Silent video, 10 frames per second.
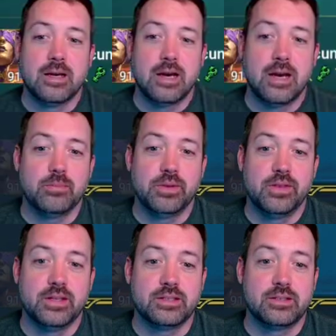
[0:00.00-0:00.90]
Uh, but
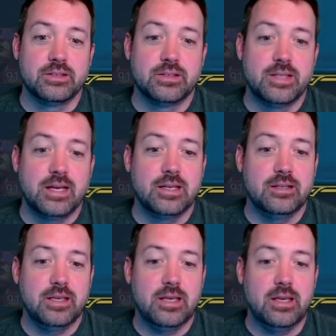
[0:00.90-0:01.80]
this second
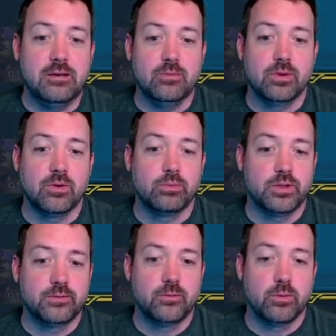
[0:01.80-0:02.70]
key with our
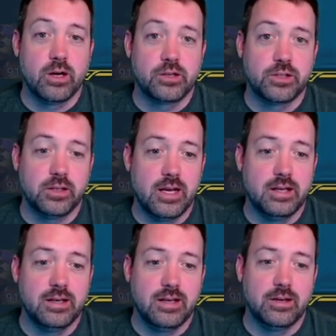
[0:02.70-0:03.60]
plus four
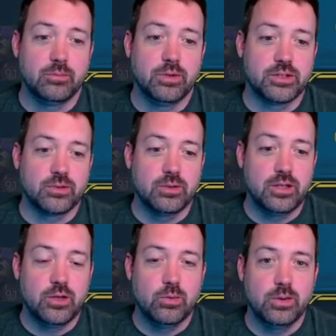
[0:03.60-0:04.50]
Mashalled and our plus three
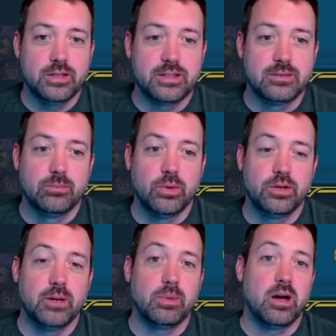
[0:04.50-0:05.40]
Cupidus, putting
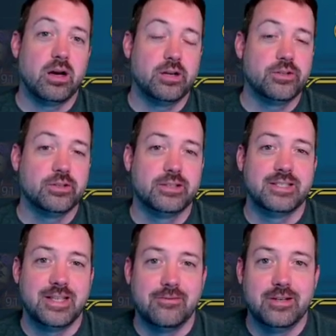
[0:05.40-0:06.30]
up
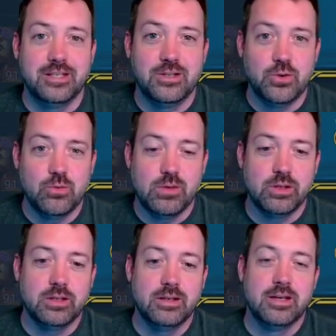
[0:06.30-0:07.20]
172
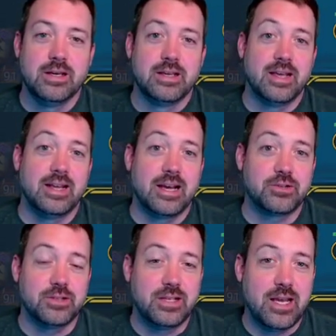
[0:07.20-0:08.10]
million, that
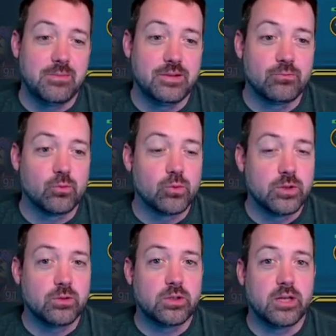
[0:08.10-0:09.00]
actually came in
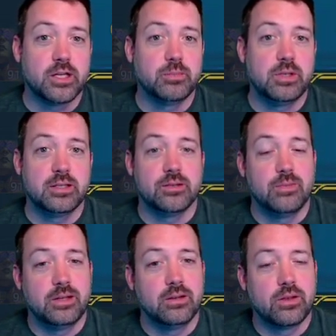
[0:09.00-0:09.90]
real clutch because it
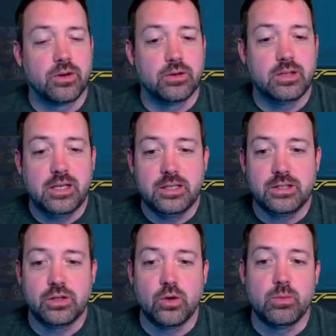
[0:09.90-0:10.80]
made the third key
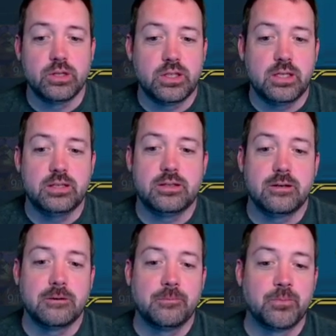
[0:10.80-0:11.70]
so much easier.